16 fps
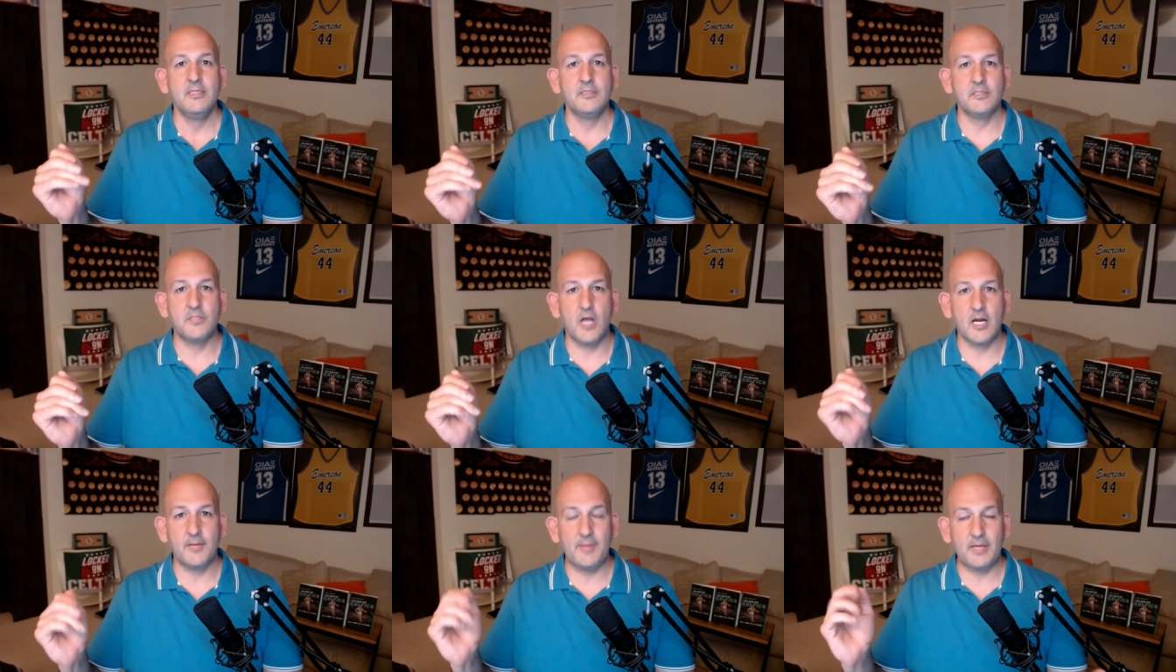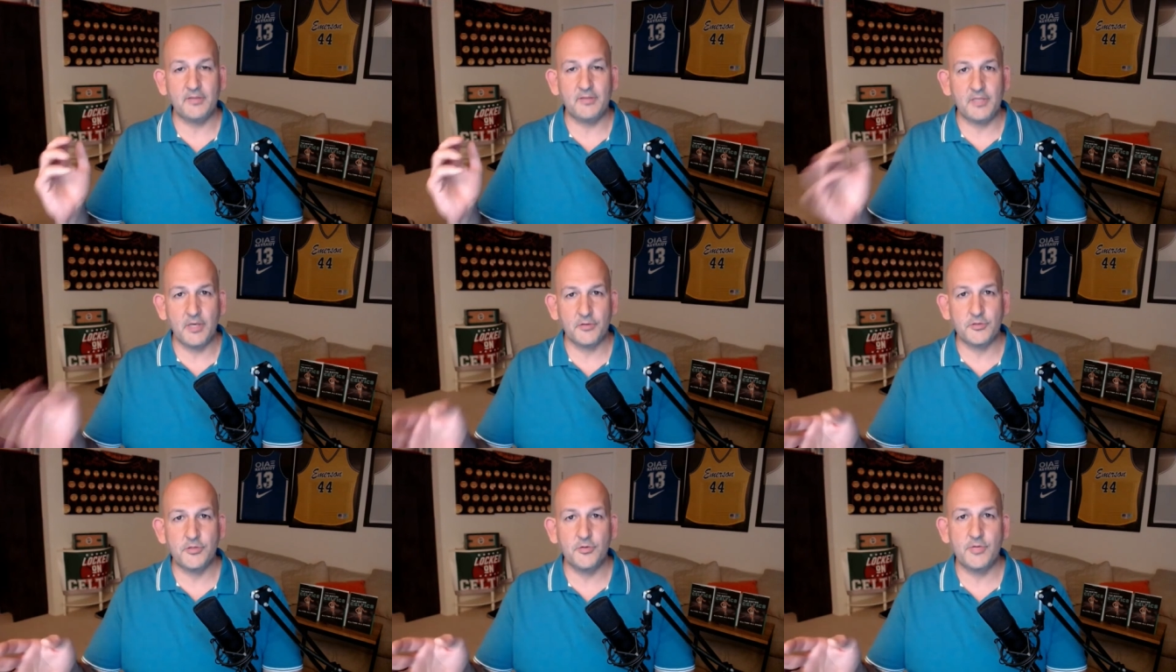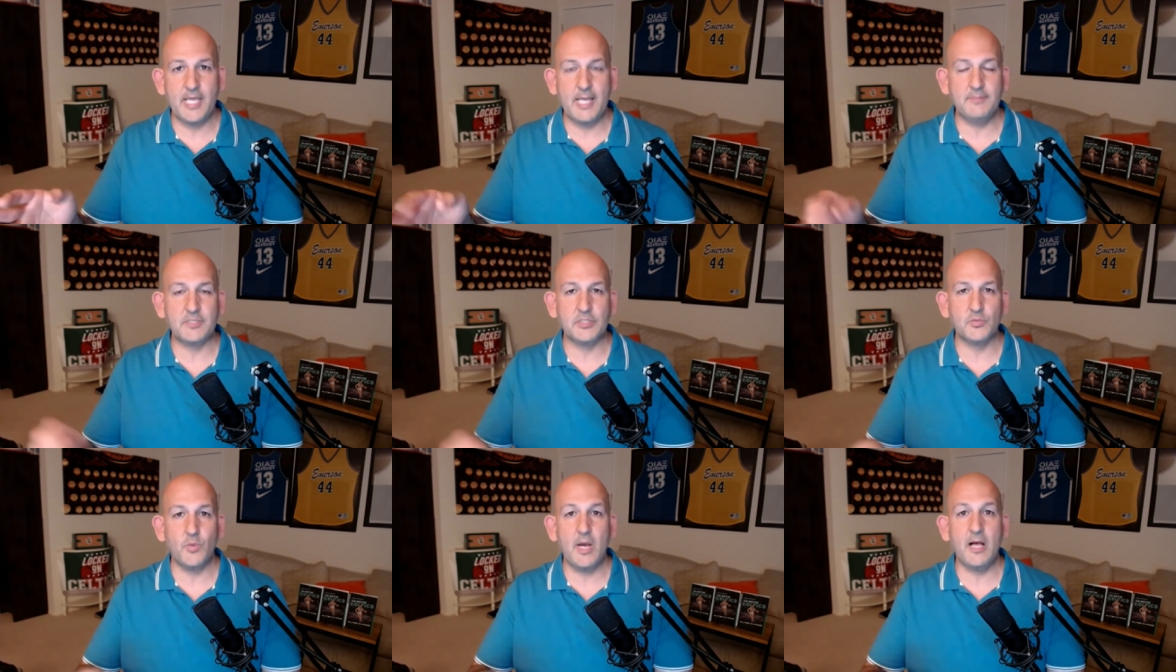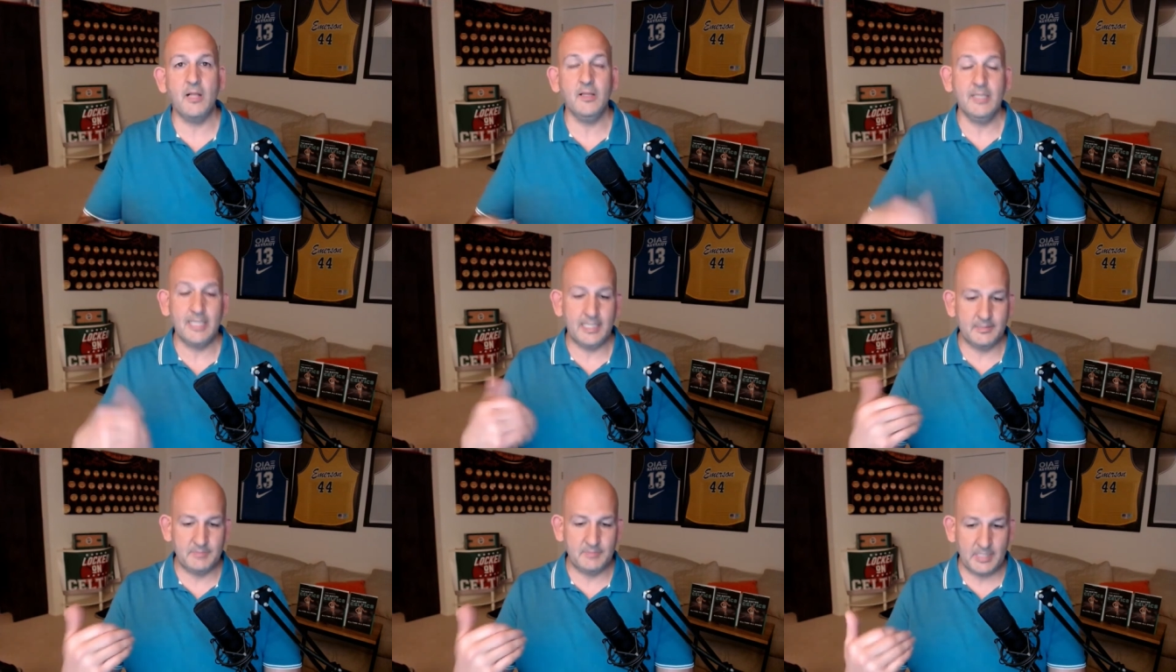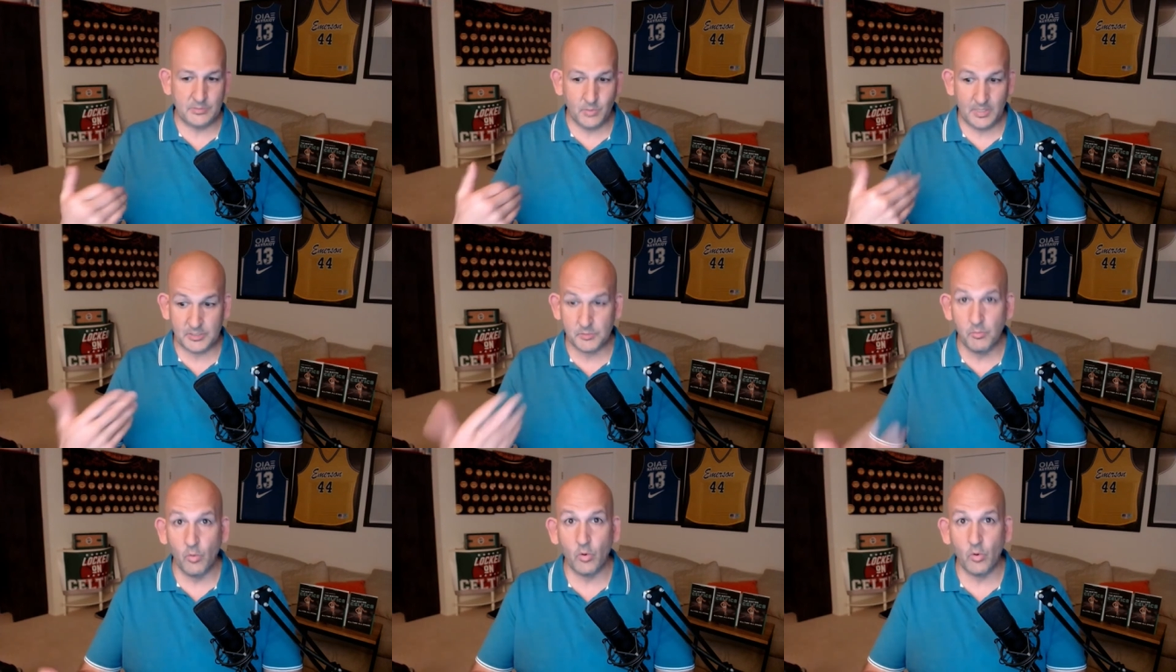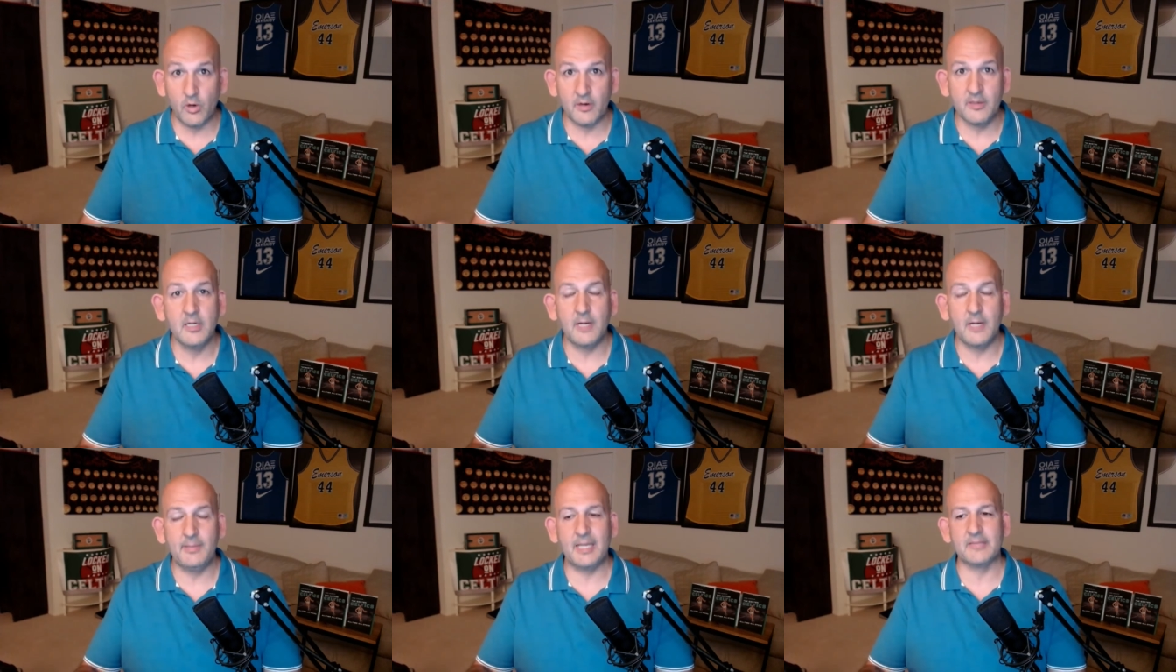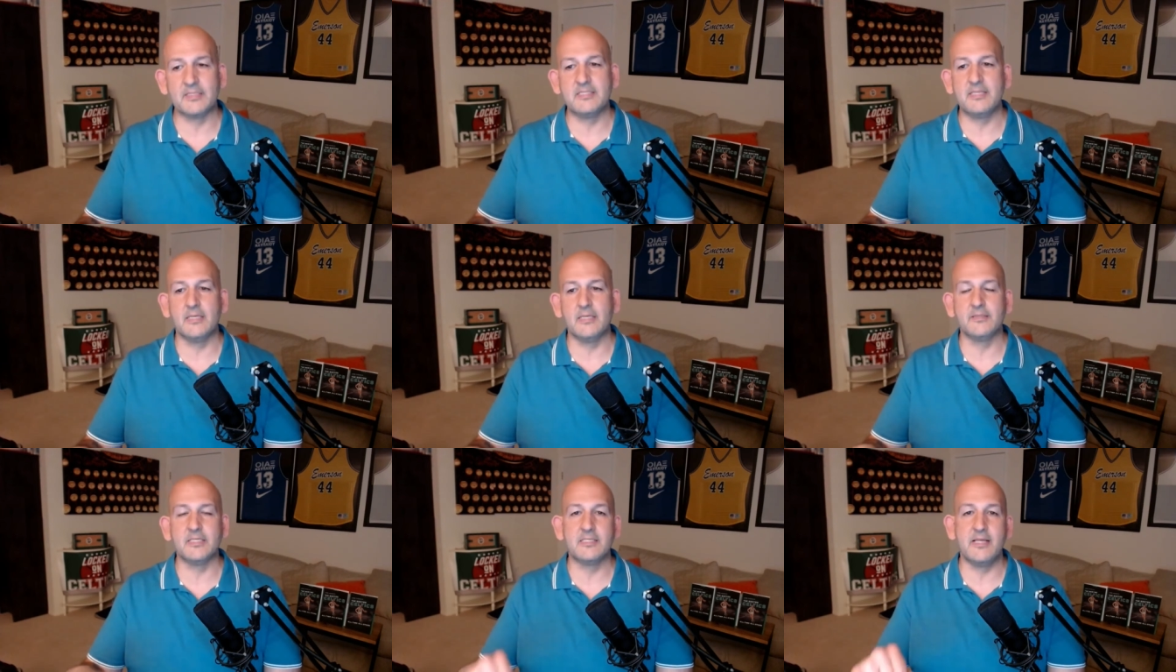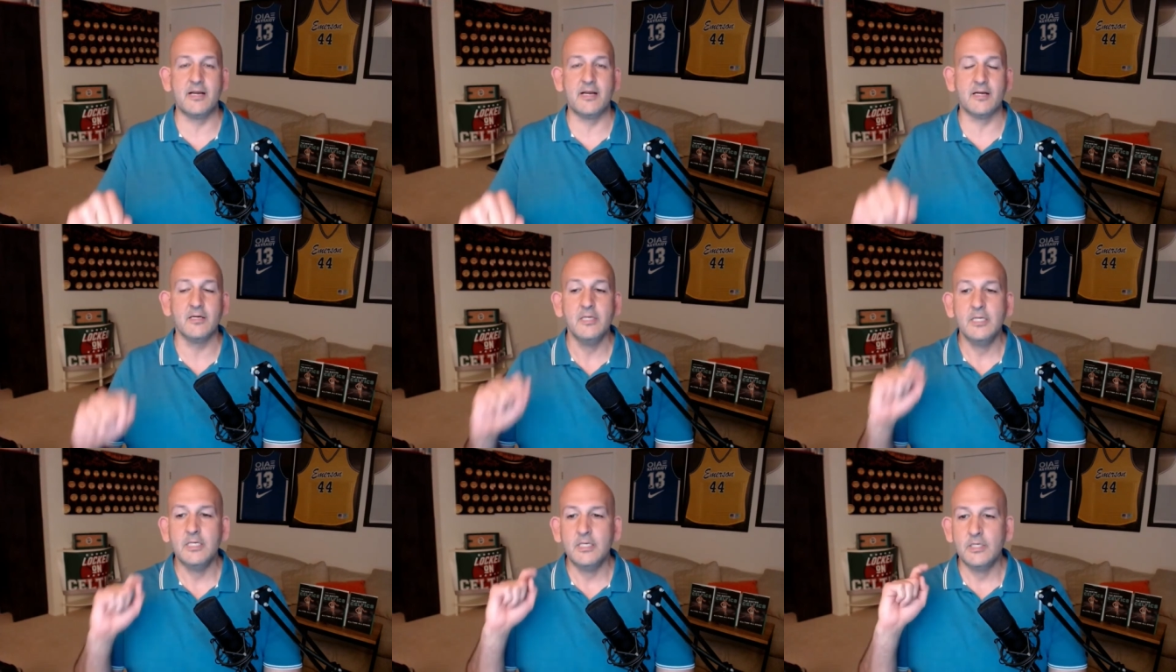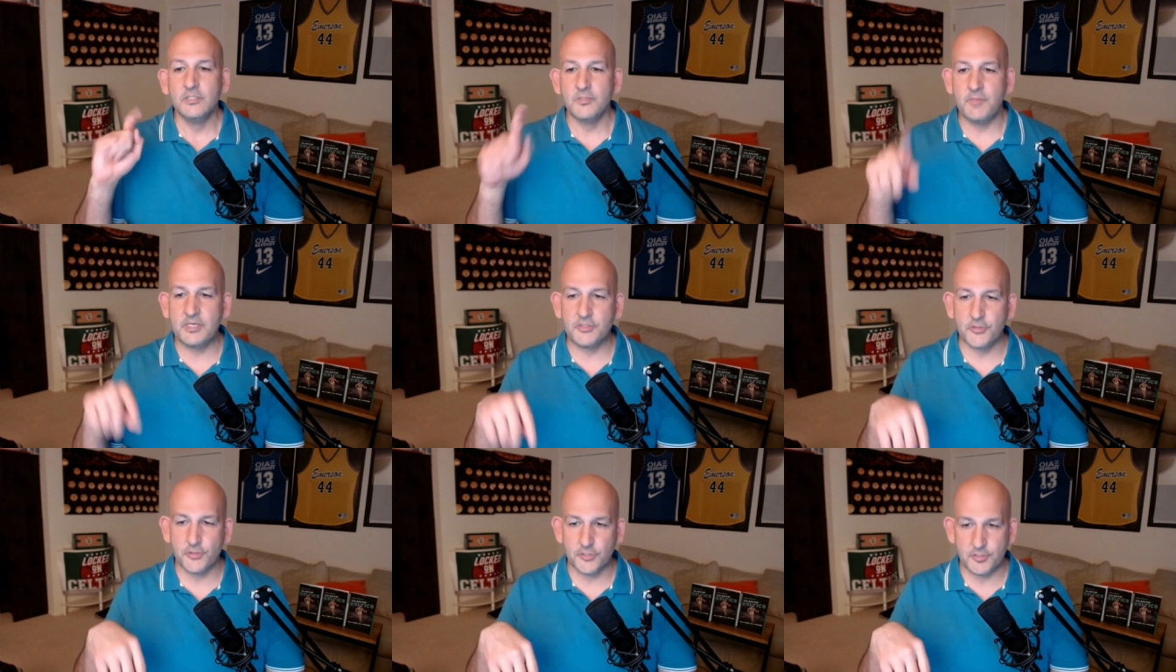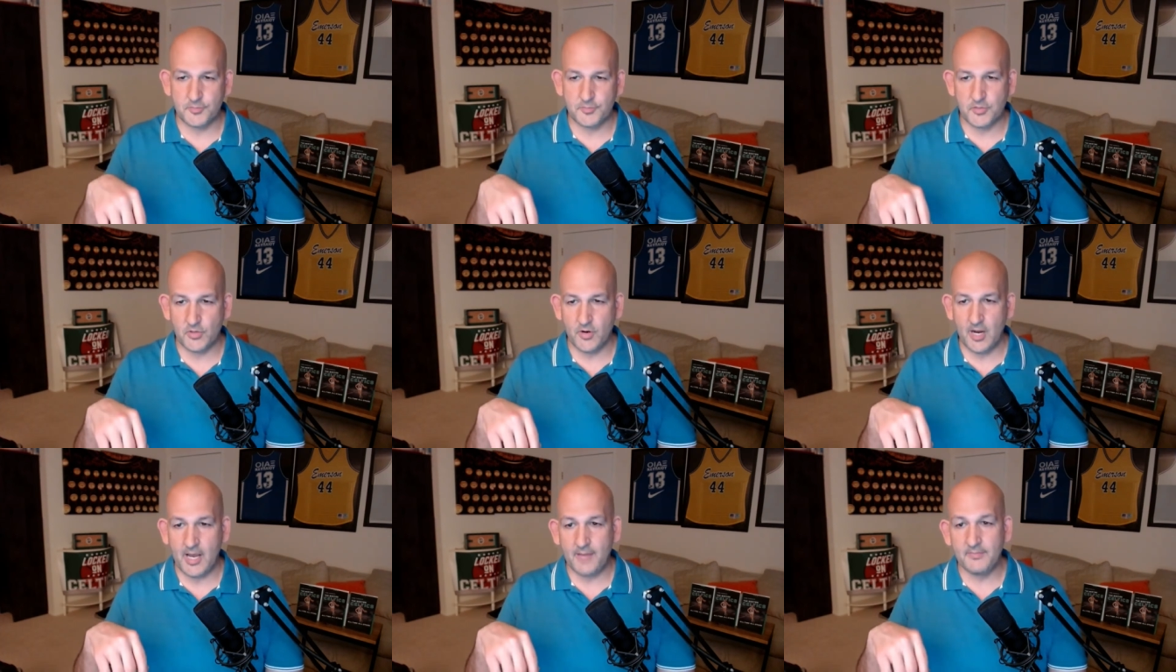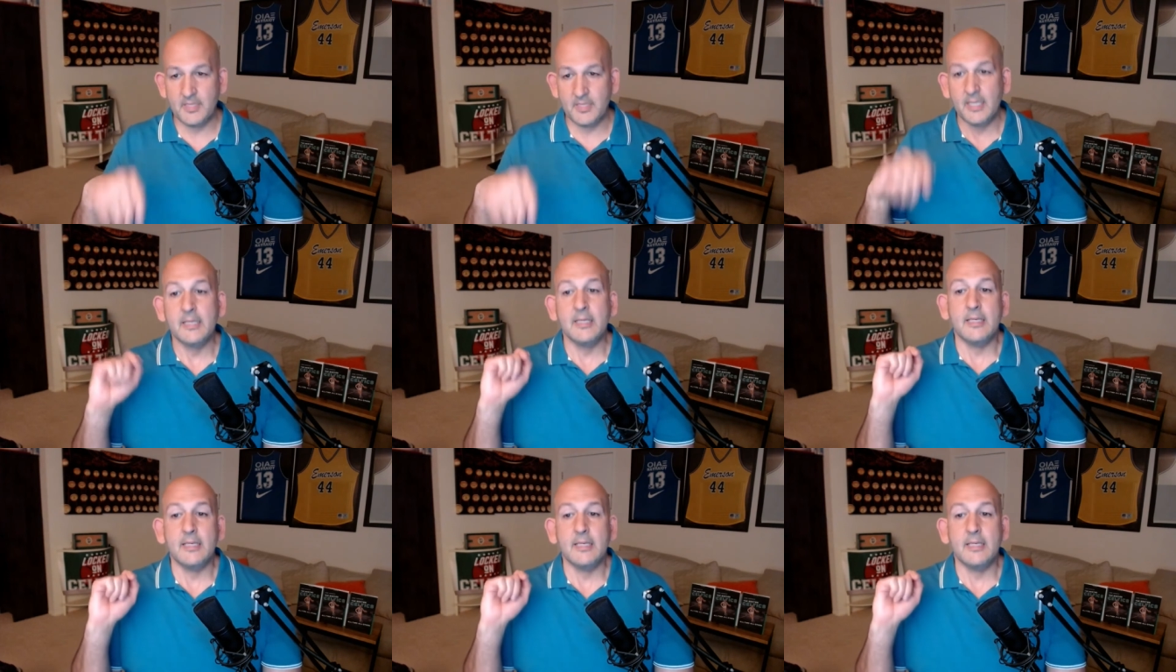to talk about the other two games as well, as well as more about the Celtics there. So make sure you're subscribed.